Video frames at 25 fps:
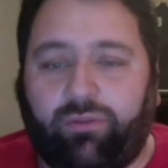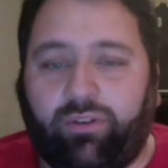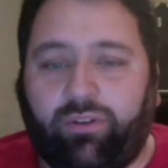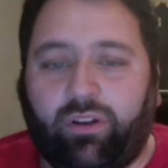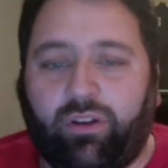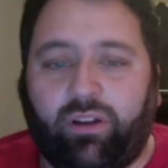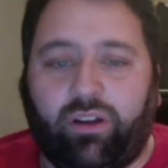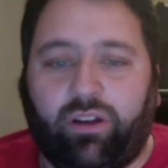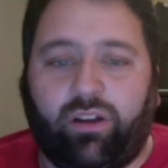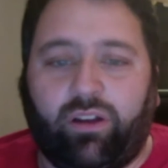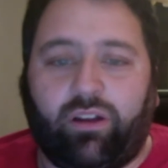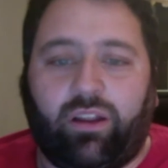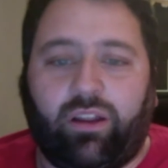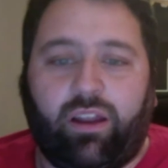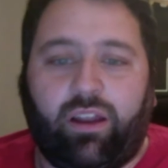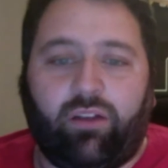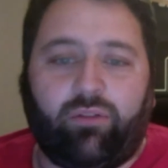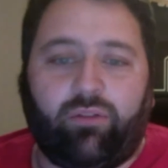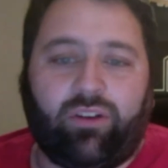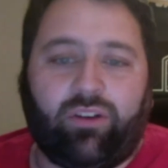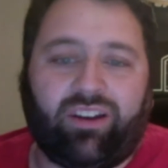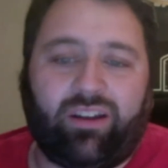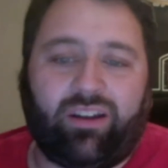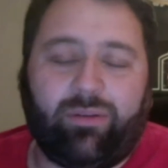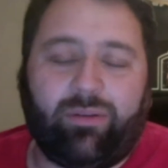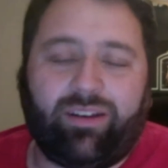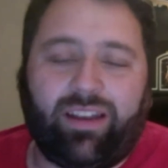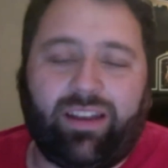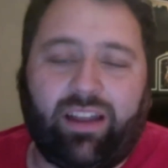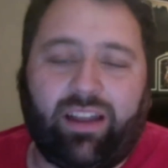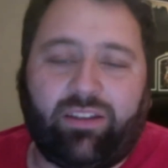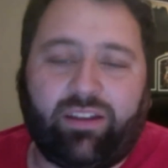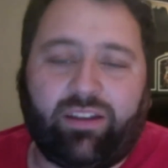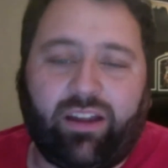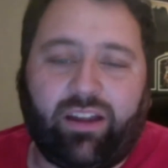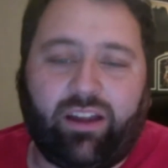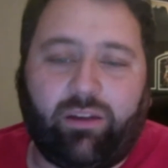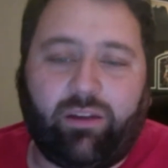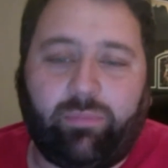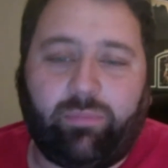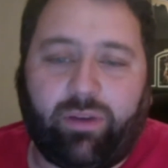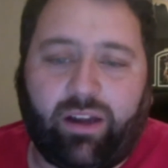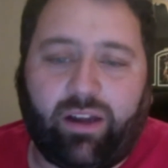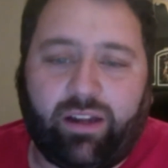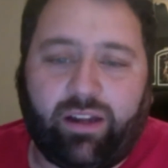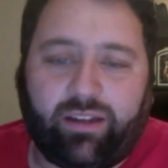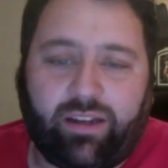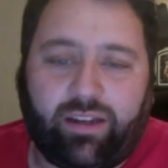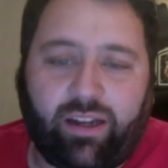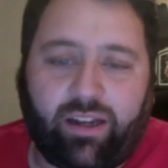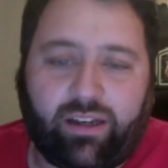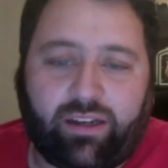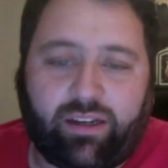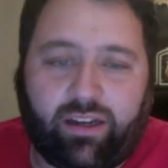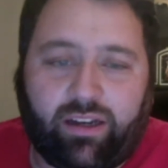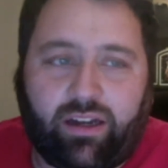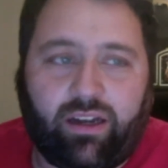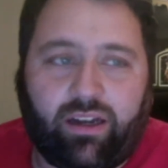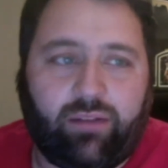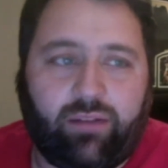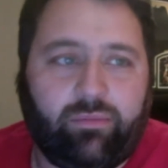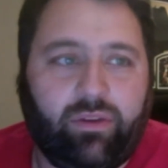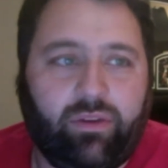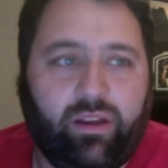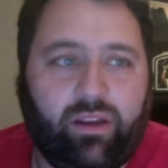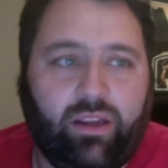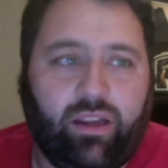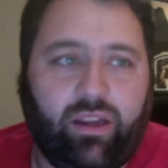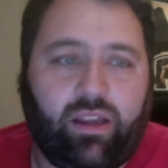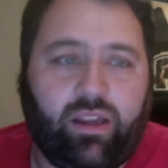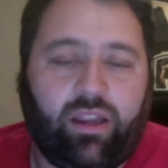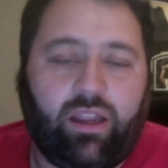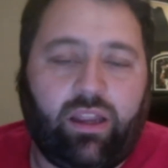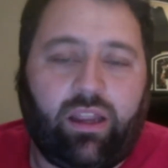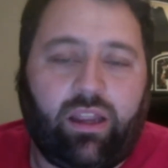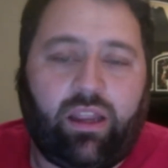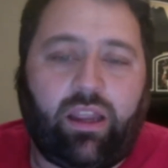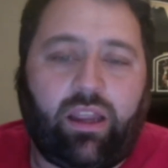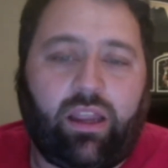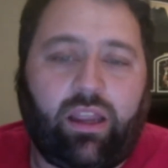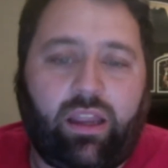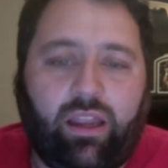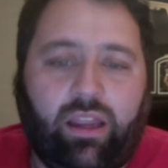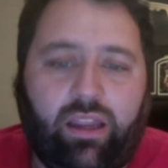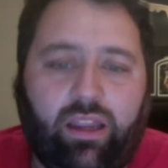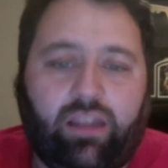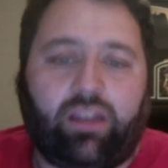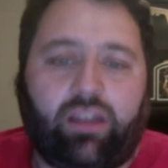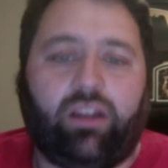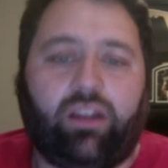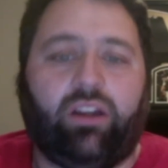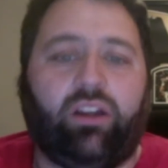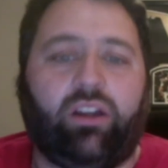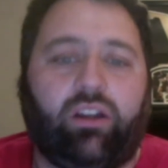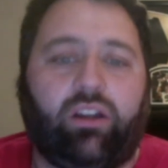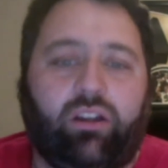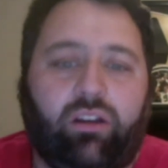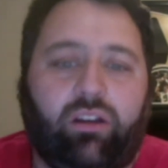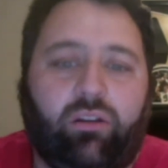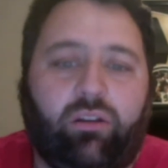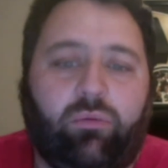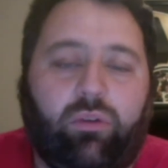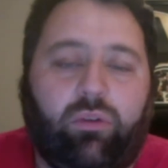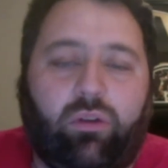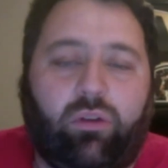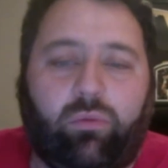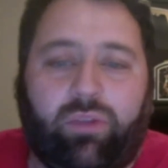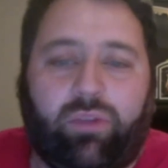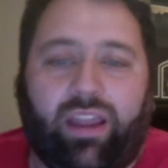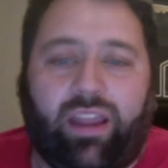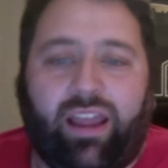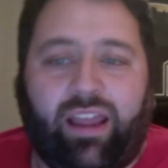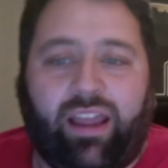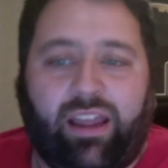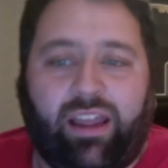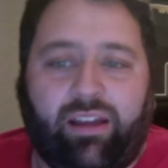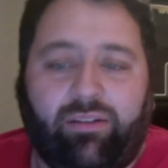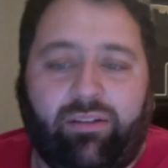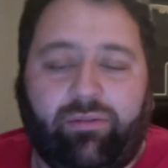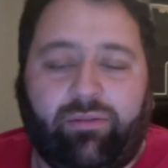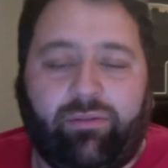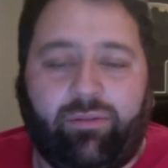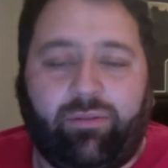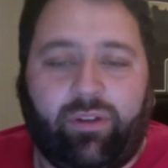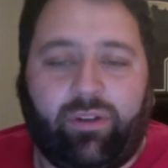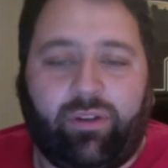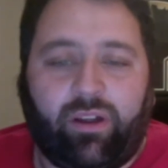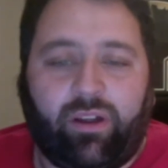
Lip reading: Head over to comingdowntheaislepod.com, and where we have